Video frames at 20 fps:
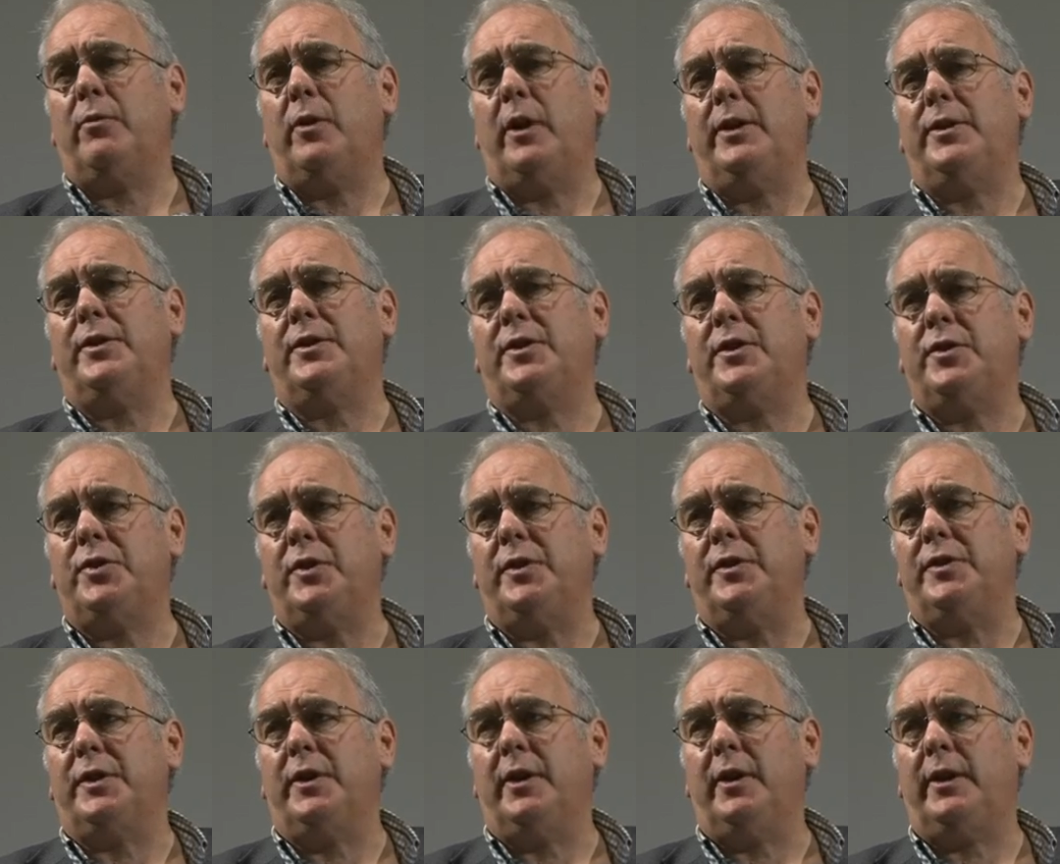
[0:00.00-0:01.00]
the right
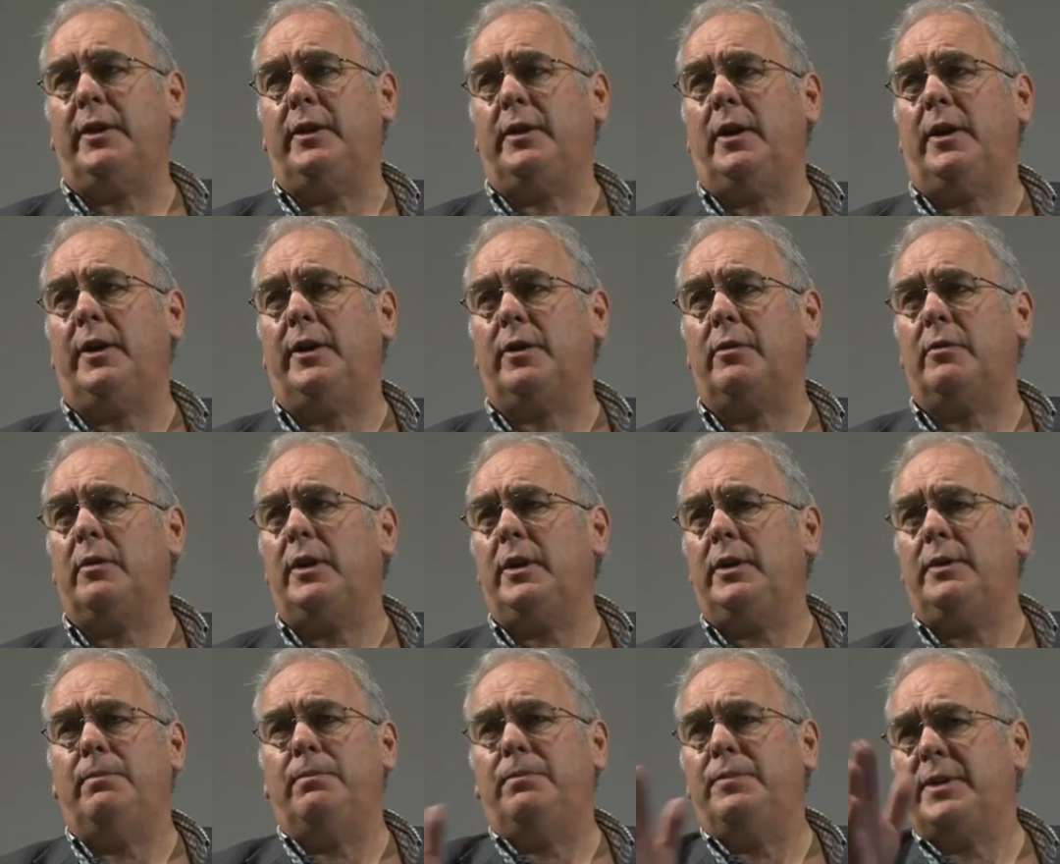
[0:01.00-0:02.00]
decisions? And I
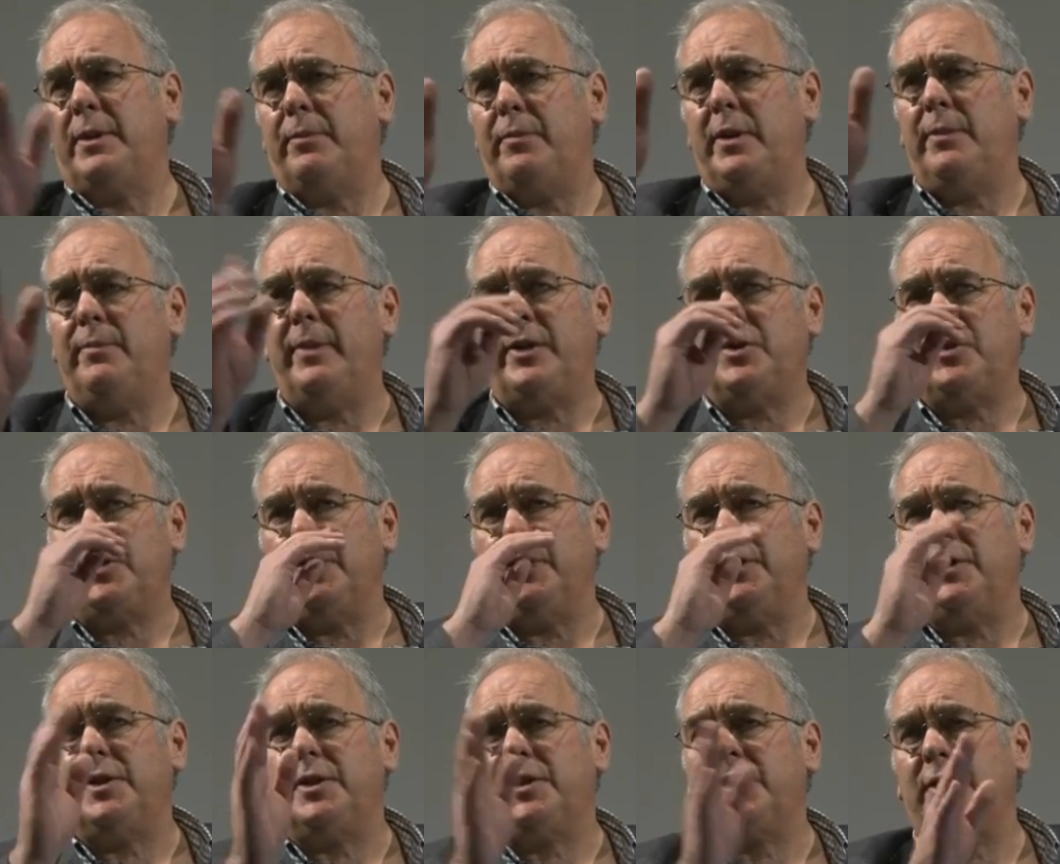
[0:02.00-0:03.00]
agree, somebody mentioned
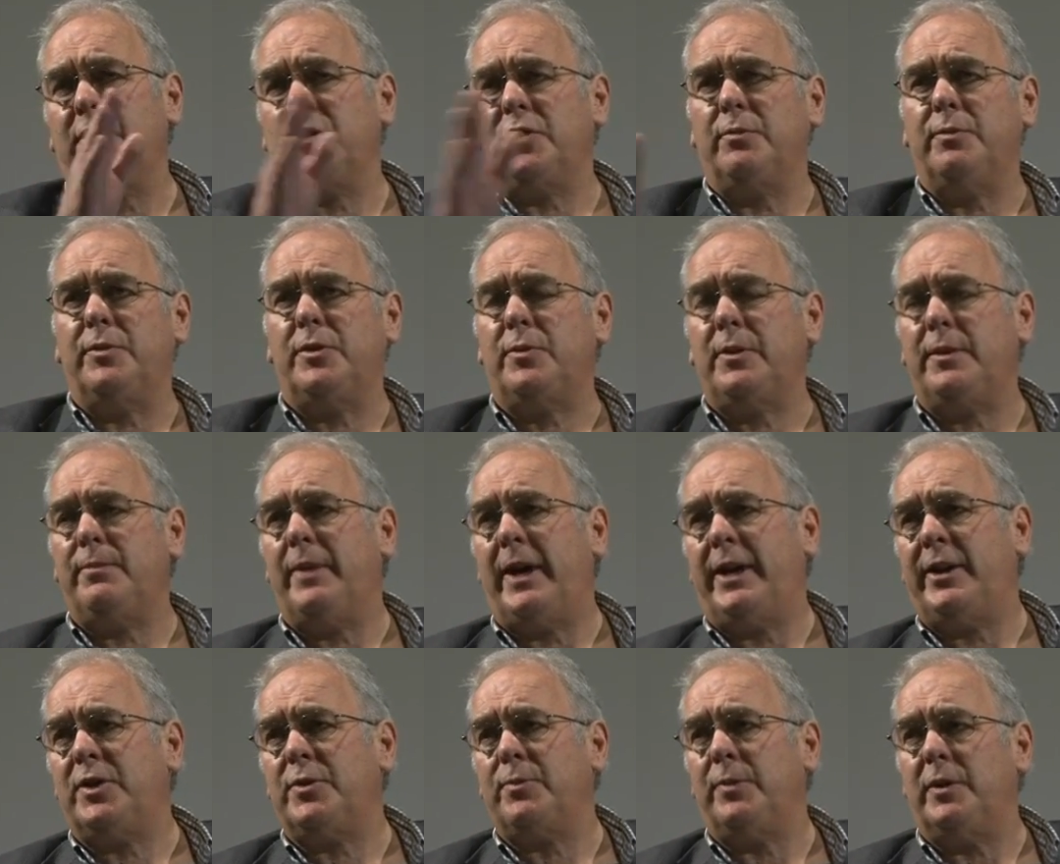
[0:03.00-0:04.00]
the distinction between
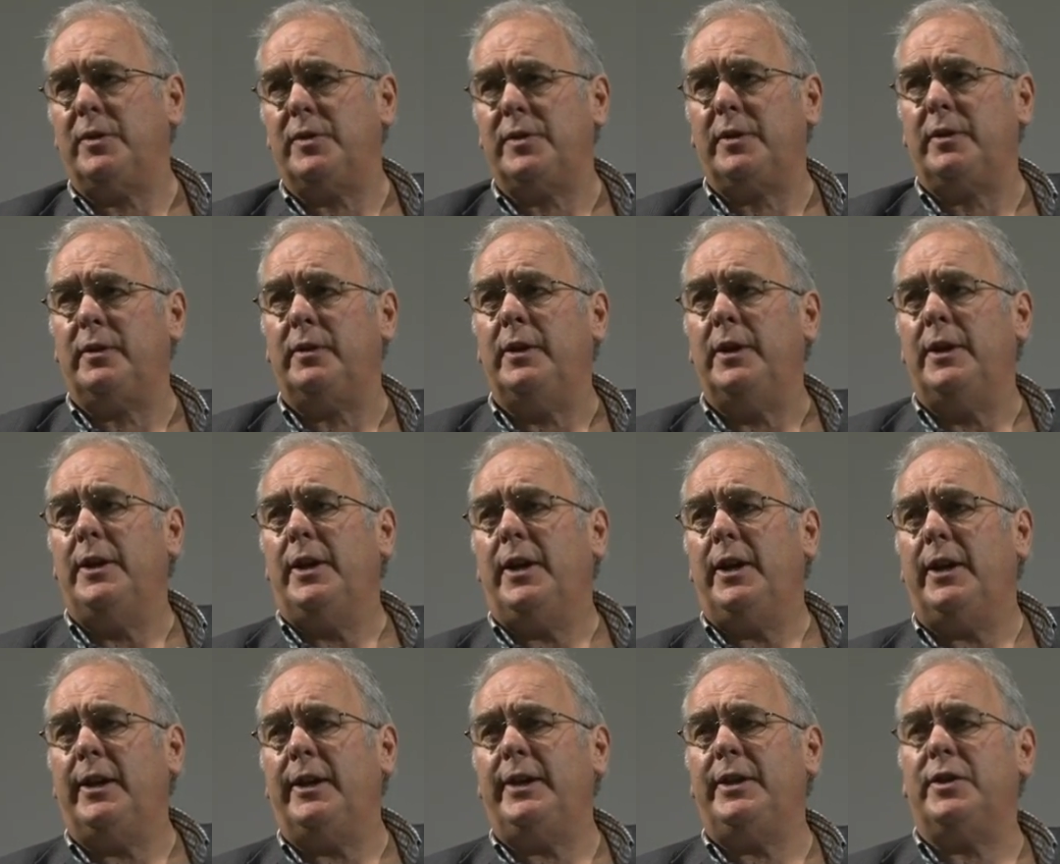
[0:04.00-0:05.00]
management and
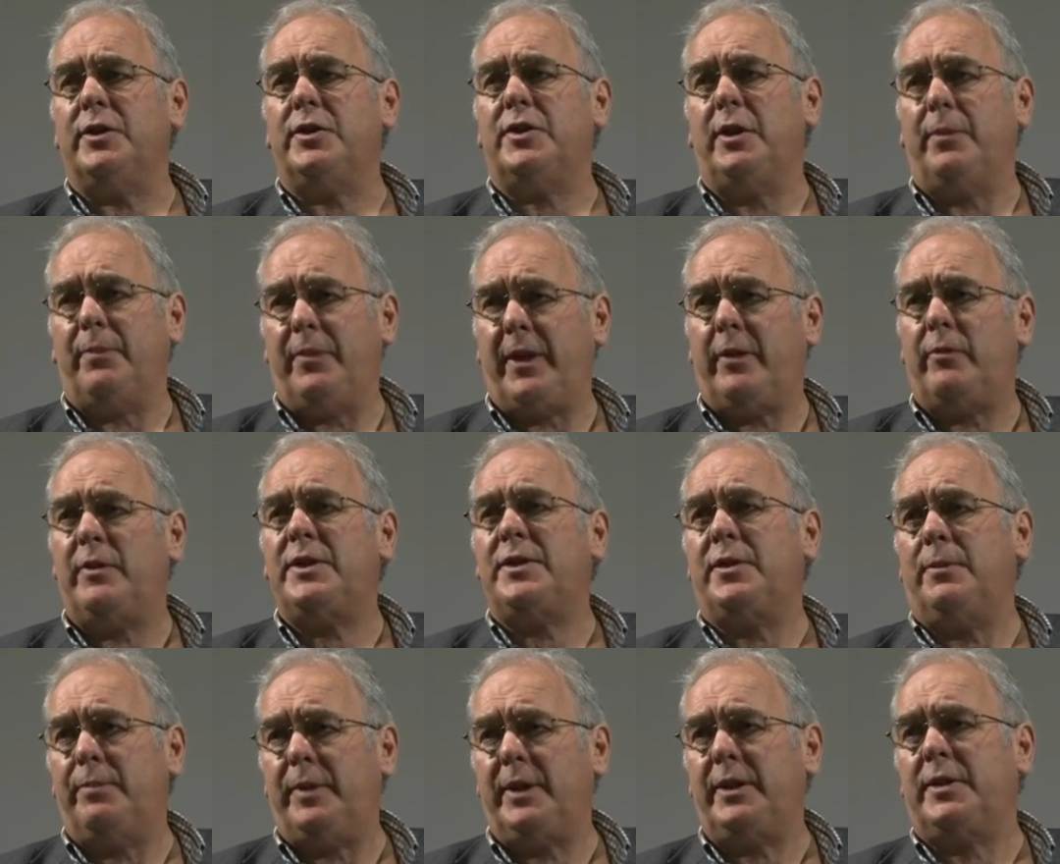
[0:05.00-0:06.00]
leadership. There
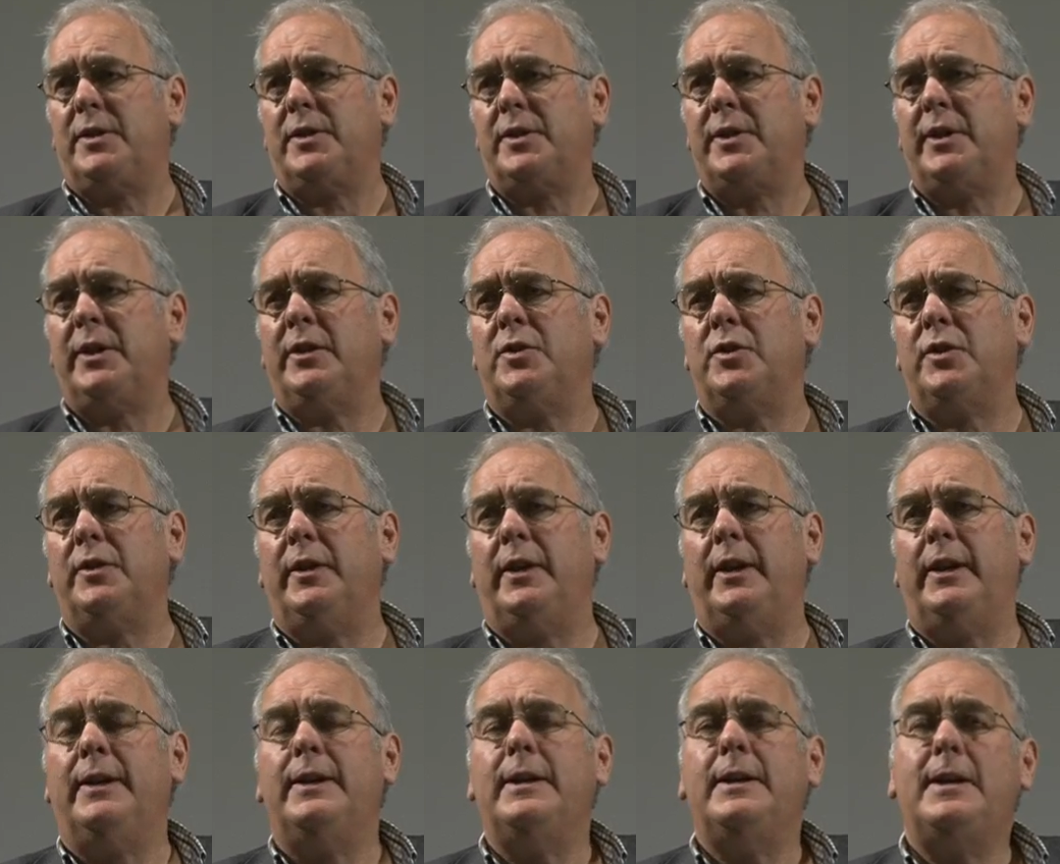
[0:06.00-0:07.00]
is a big distinction
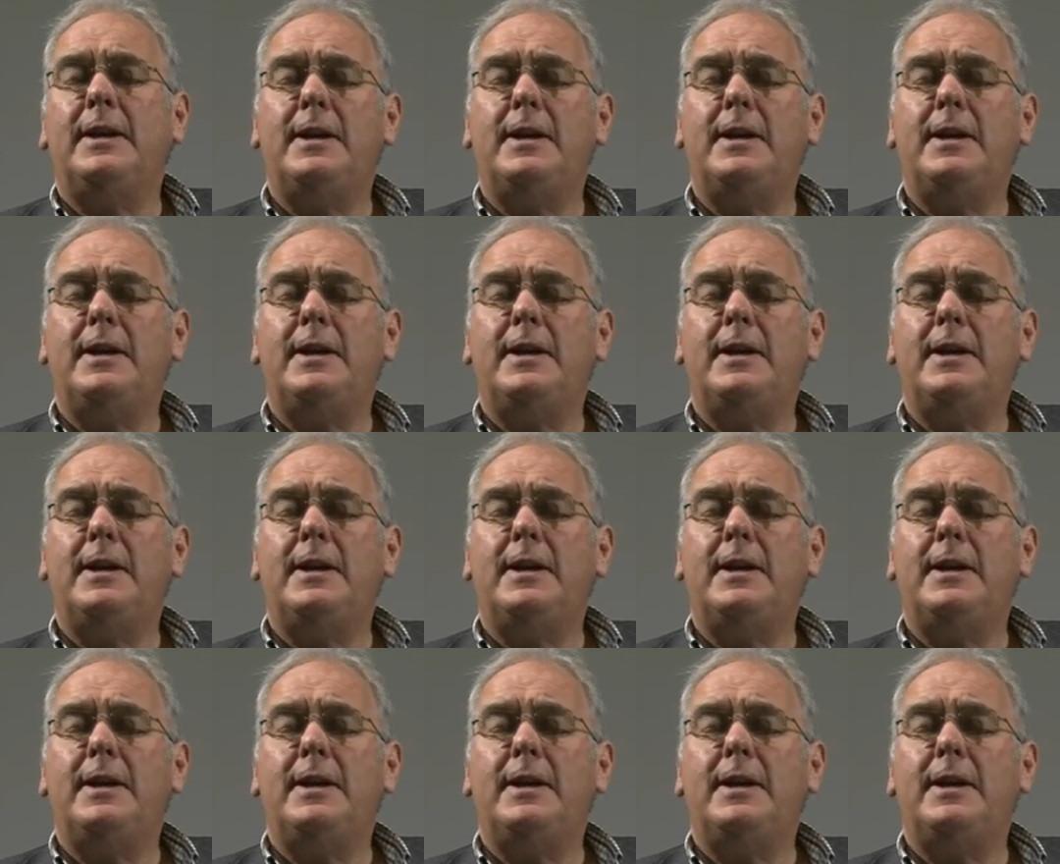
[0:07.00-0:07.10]
there.